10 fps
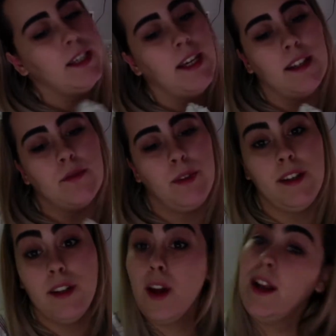And you
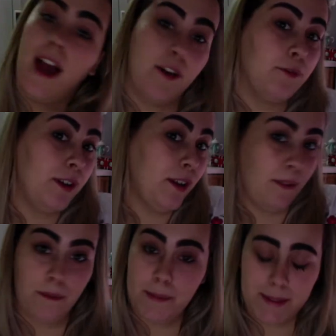cannot have
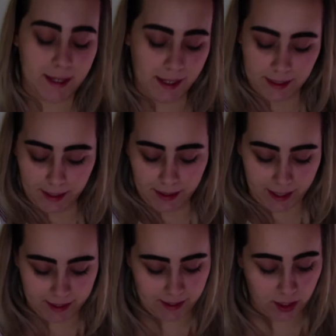another mistake like
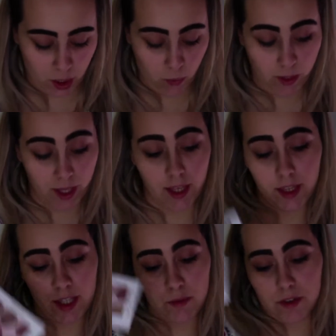that. So
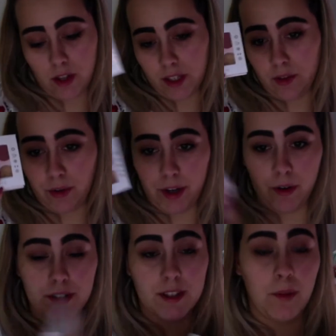this was only
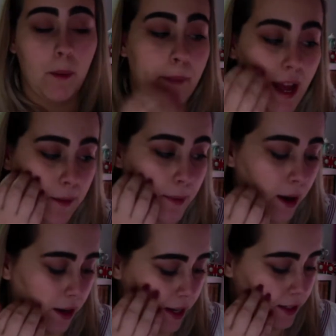€3. I'm not mad
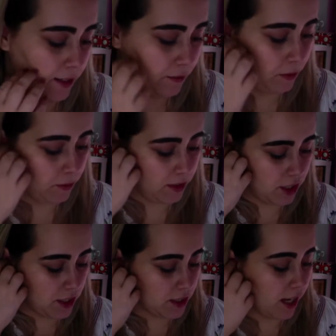about it. If you want
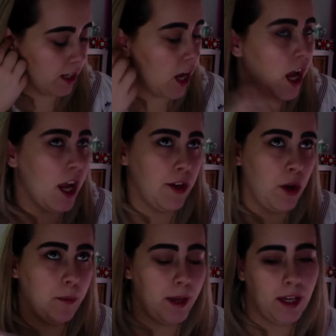just like
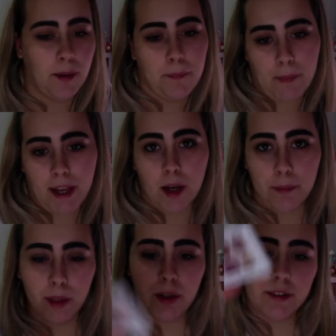no makeup
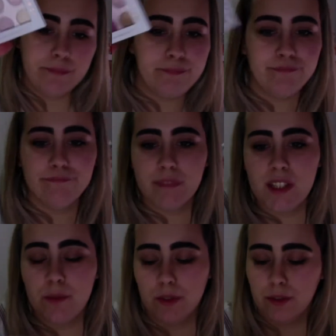look,
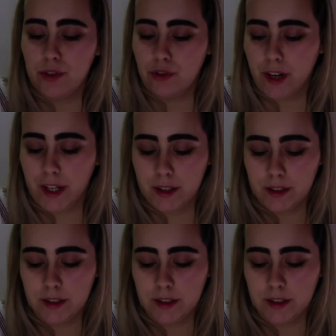this will do the trick.